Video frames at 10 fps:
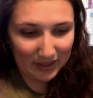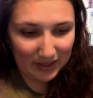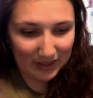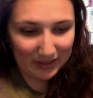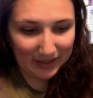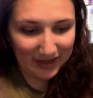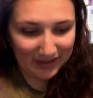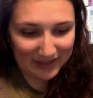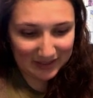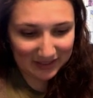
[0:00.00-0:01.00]

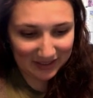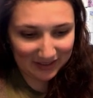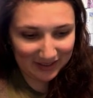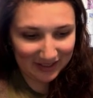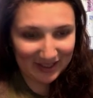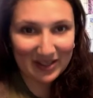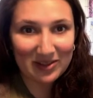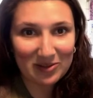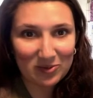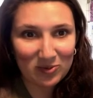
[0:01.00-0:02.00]
Lastly,
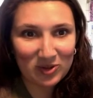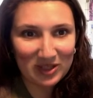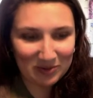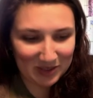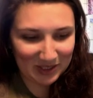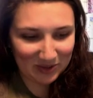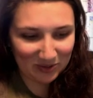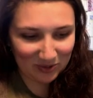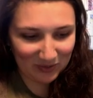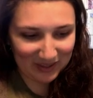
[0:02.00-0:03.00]
the really, really
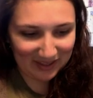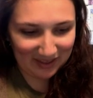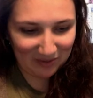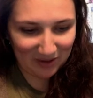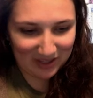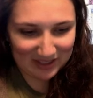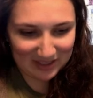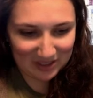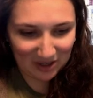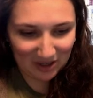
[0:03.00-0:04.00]
cool one that I wanted to
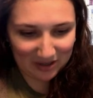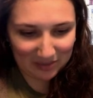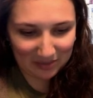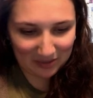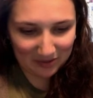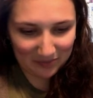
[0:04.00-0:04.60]
talk about,